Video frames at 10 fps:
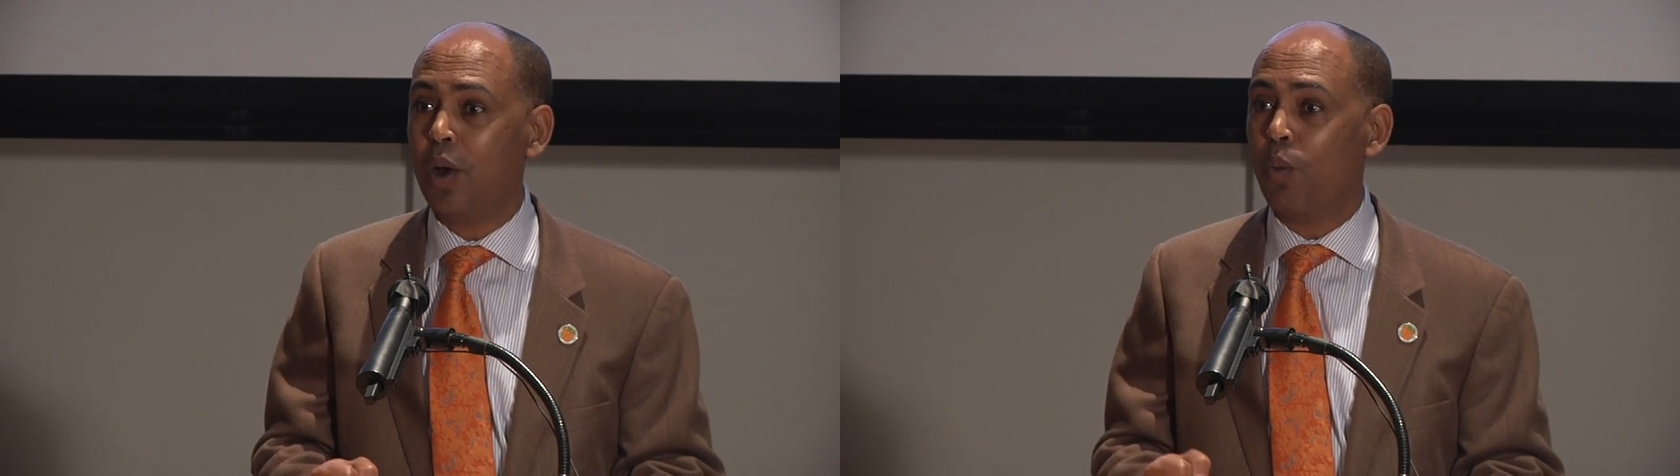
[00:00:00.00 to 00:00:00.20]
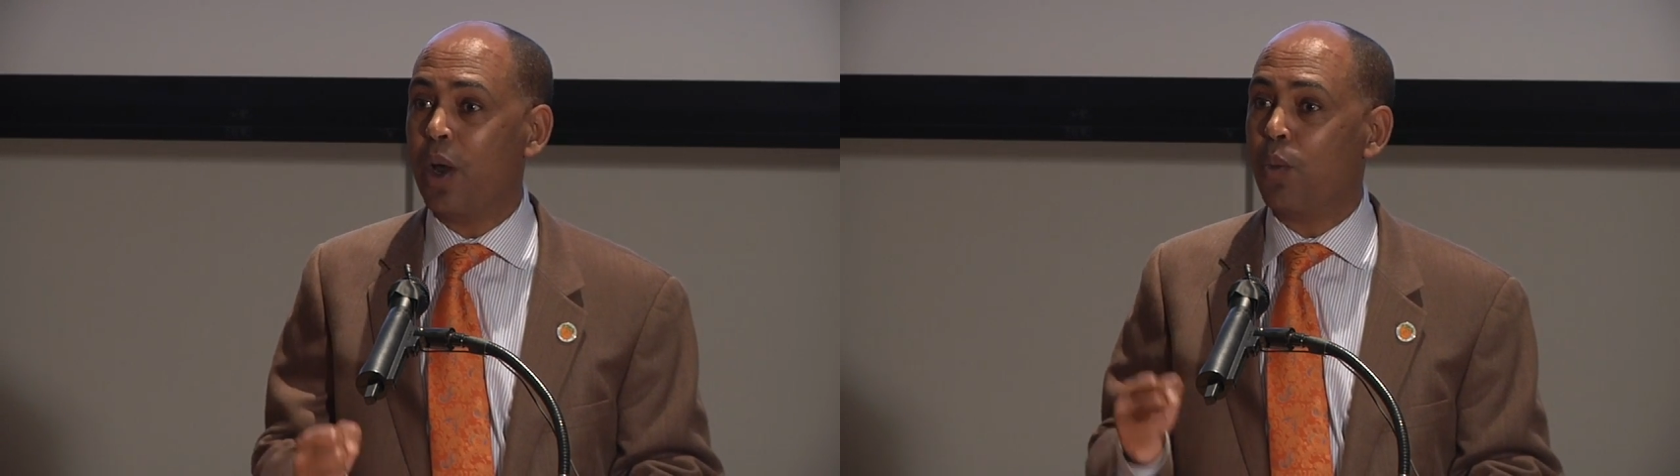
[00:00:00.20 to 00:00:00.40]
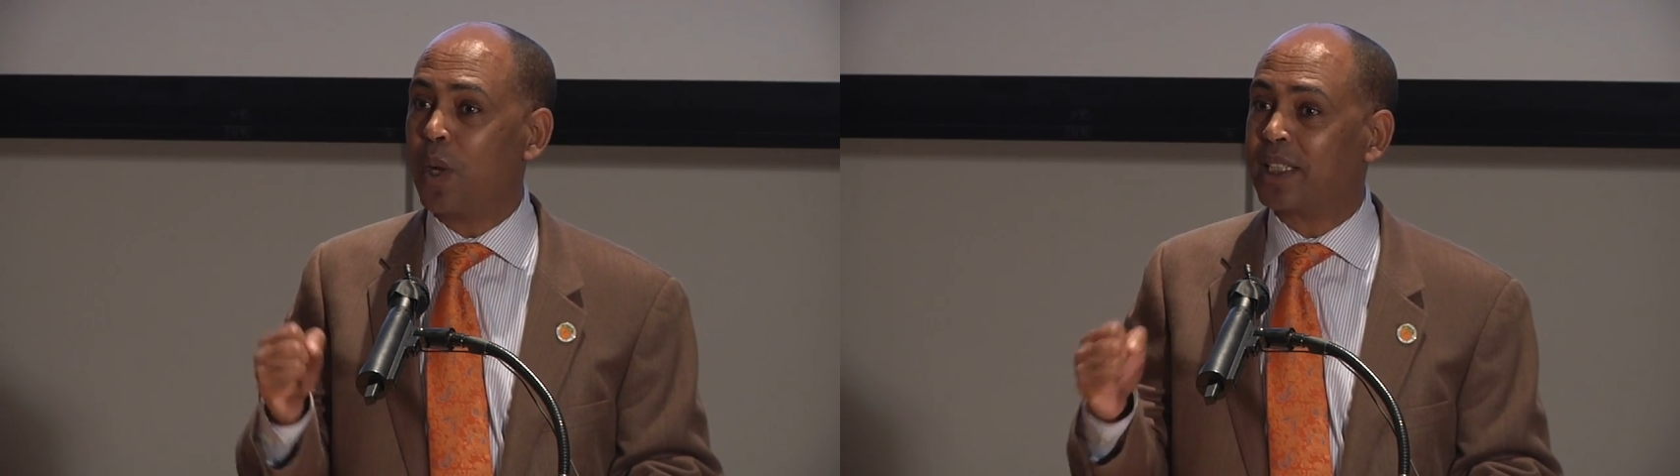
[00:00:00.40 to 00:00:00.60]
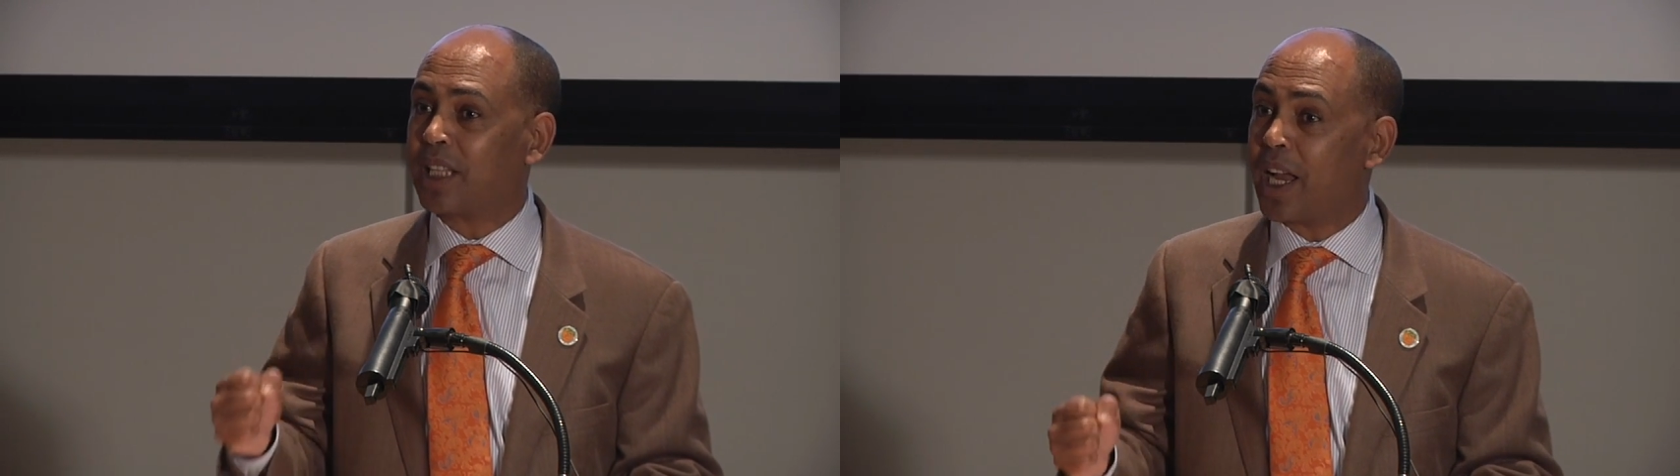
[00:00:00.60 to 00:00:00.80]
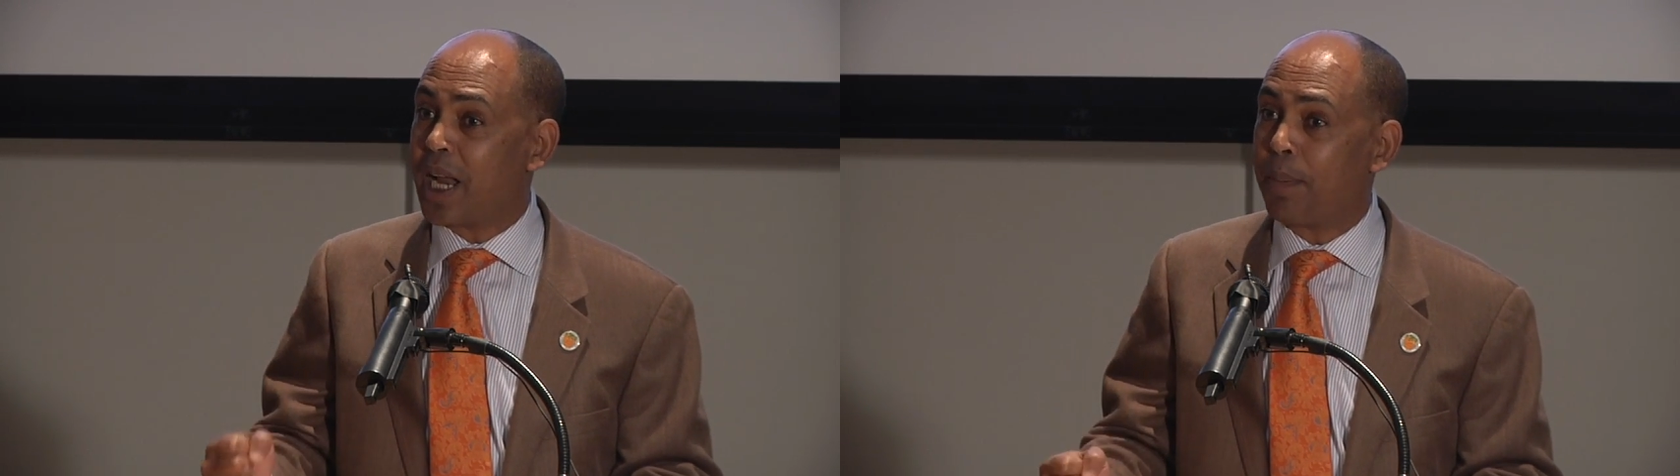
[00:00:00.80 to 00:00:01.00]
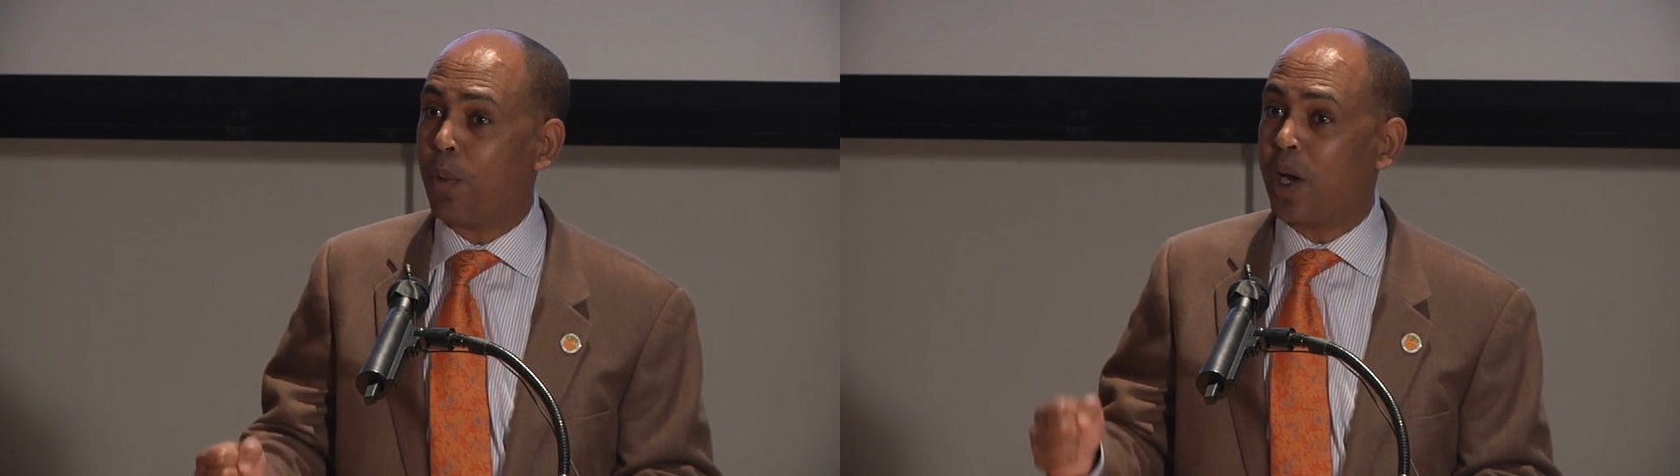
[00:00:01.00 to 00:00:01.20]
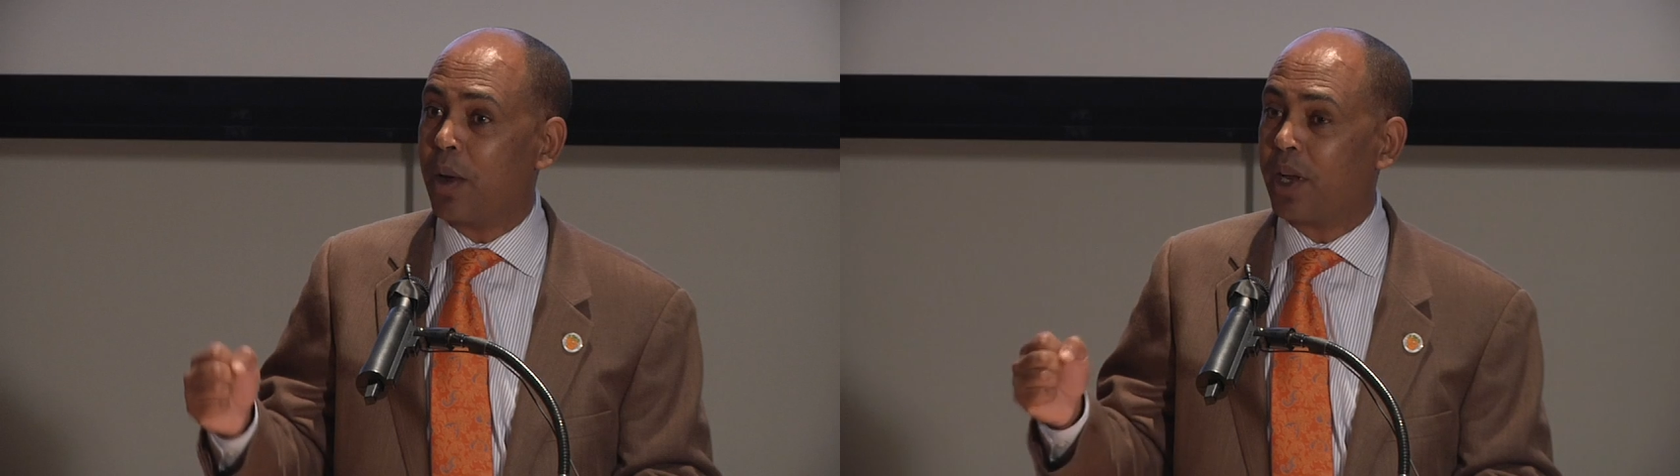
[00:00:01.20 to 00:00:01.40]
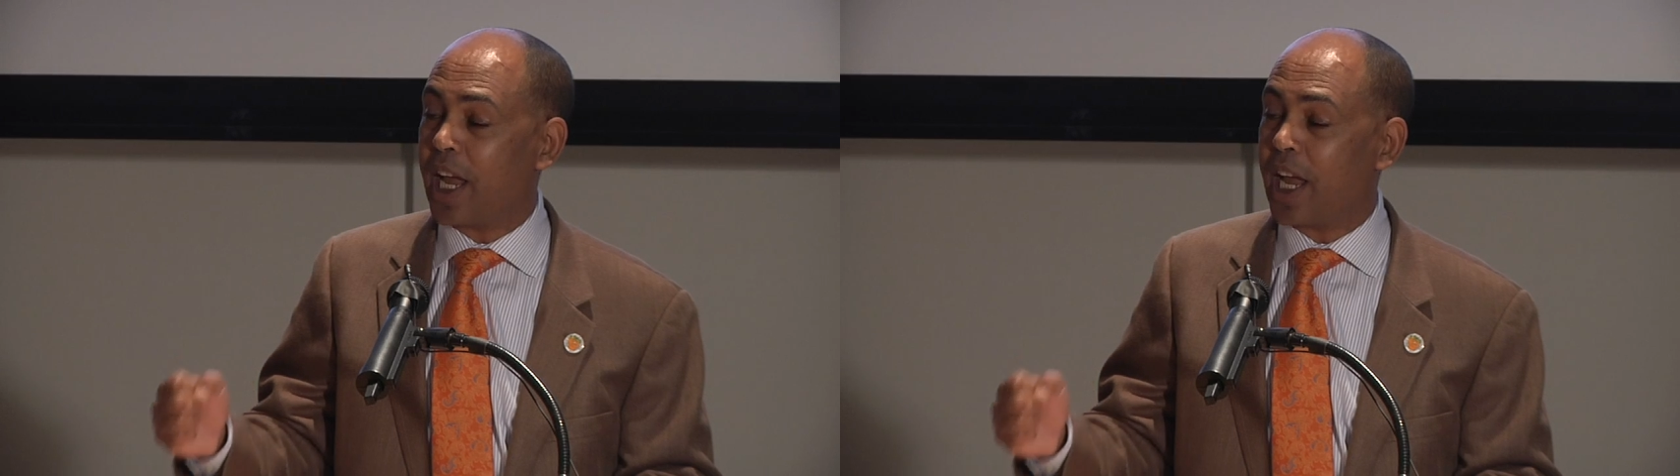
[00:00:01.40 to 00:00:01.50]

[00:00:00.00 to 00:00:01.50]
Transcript: When we stand up when